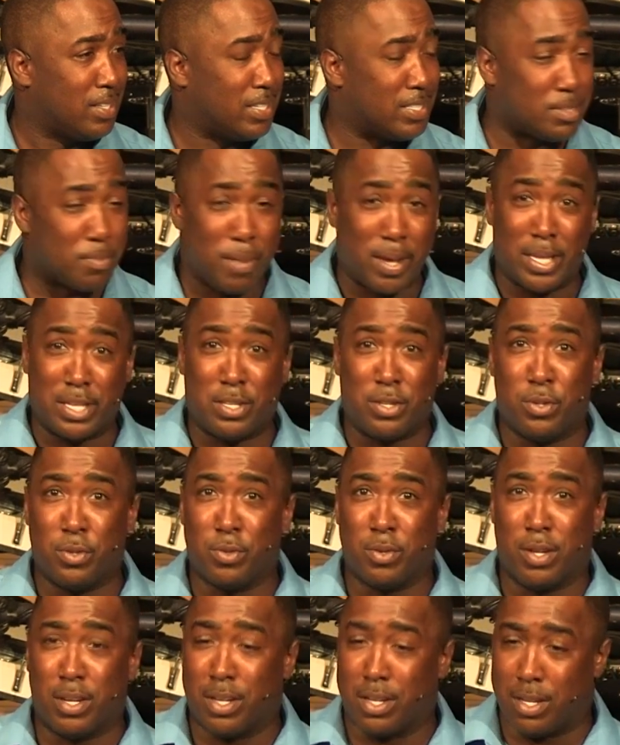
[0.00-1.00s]
Does it make
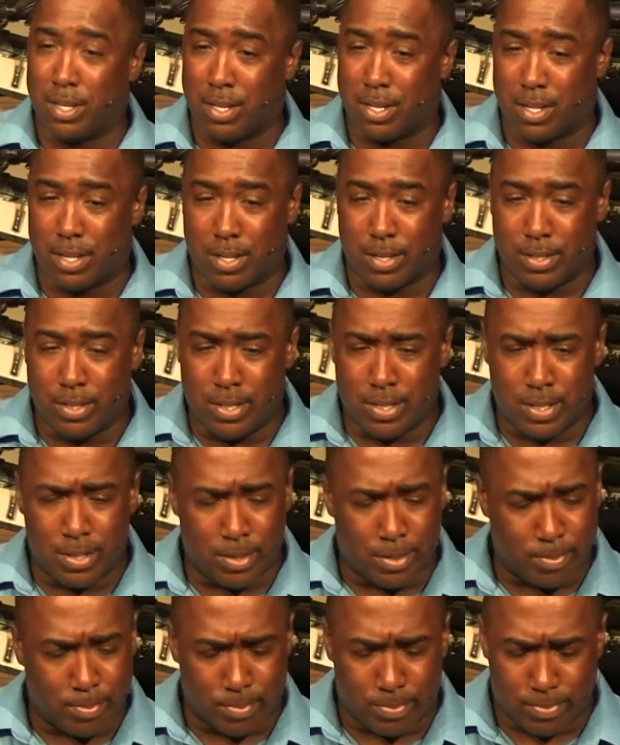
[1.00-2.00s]
you
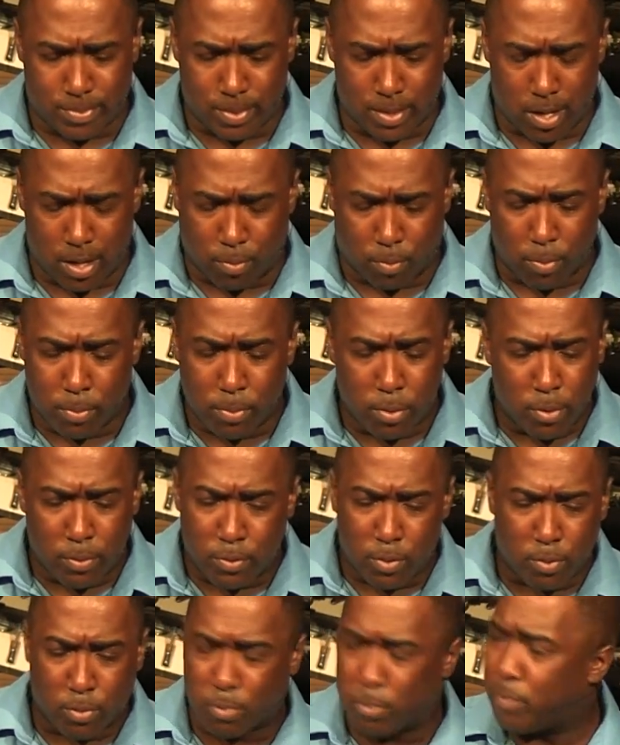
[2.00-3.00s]

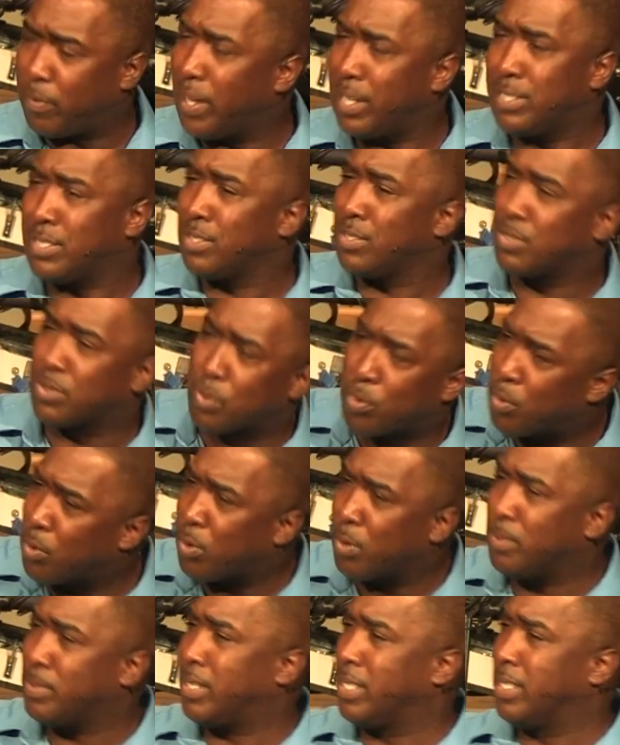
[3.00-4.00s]
remove you from facing
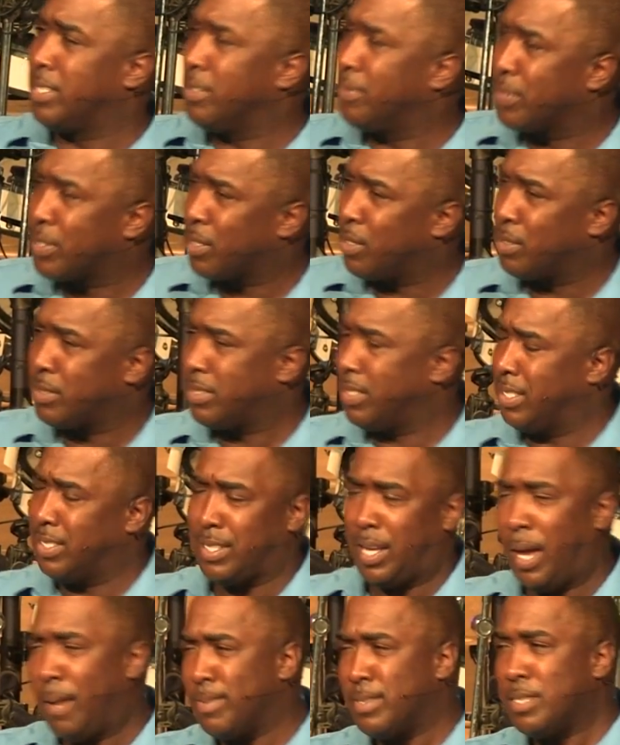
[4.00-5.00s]
storms and
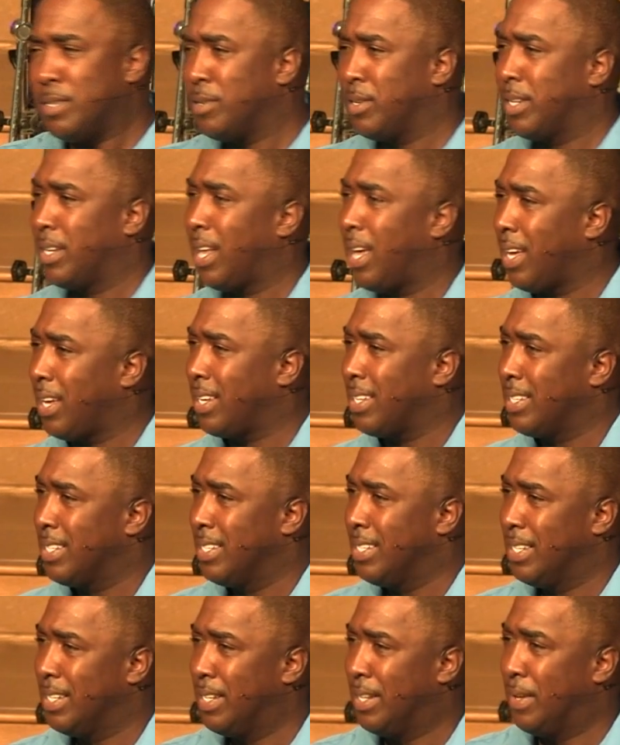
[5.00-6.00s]
difficulties? Absolutely not.
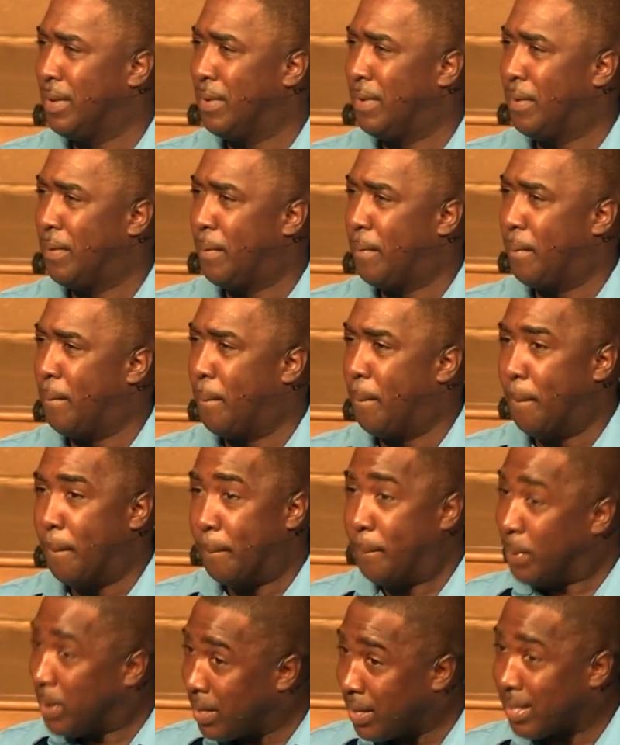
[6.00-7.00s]

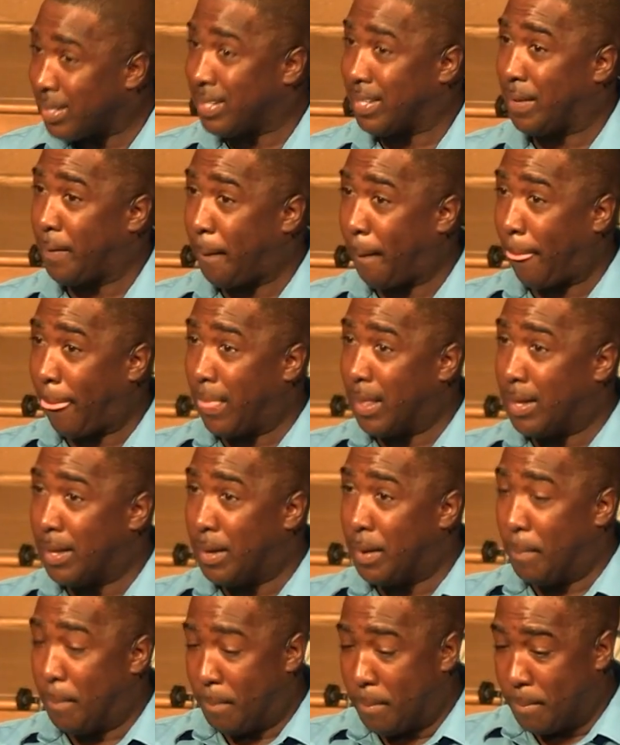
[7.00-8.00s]
But
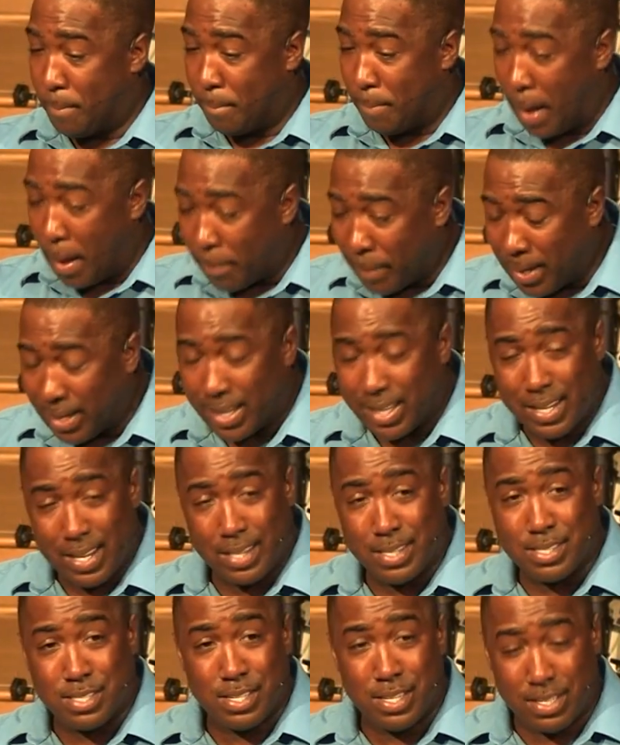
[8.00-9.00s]
by making
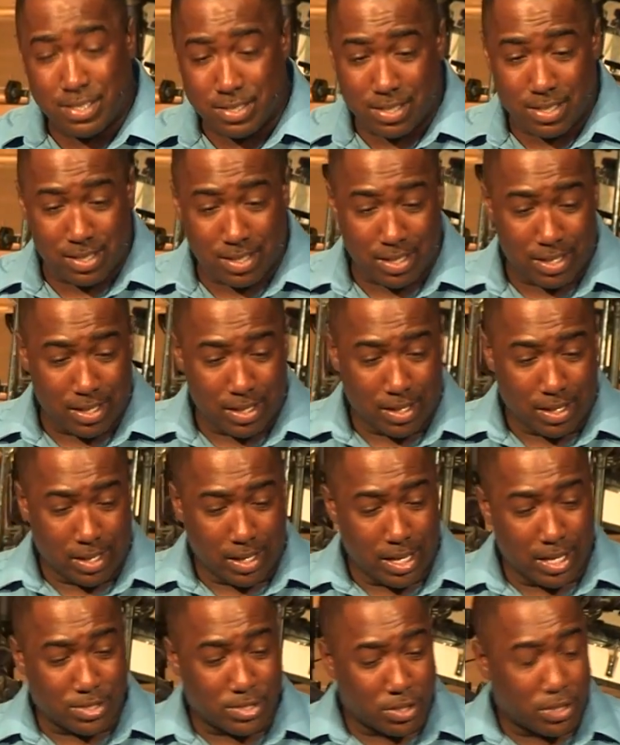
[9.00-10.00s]
that decision,
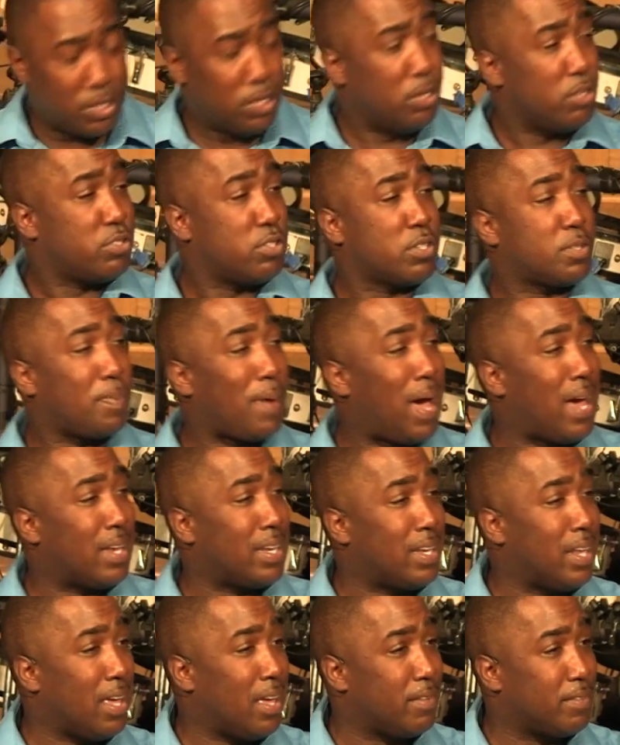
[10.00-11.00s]
it secures your
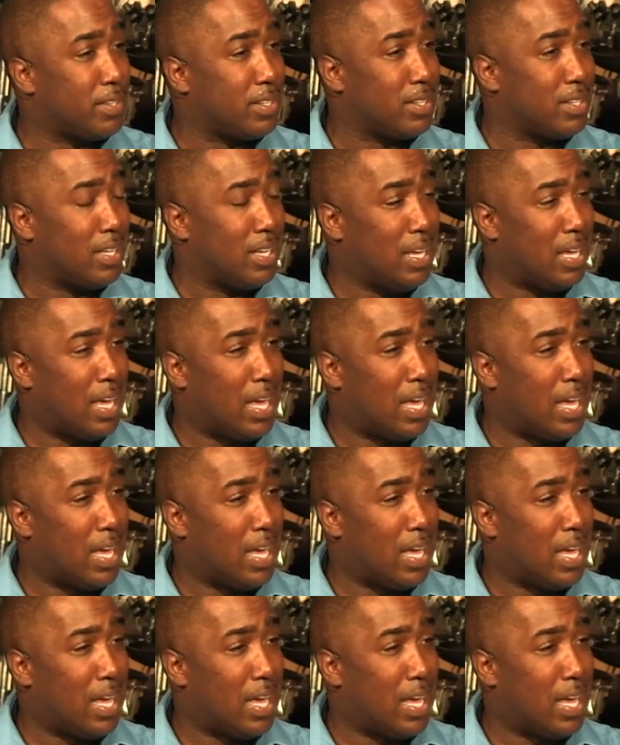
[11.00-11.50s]
spot in heaven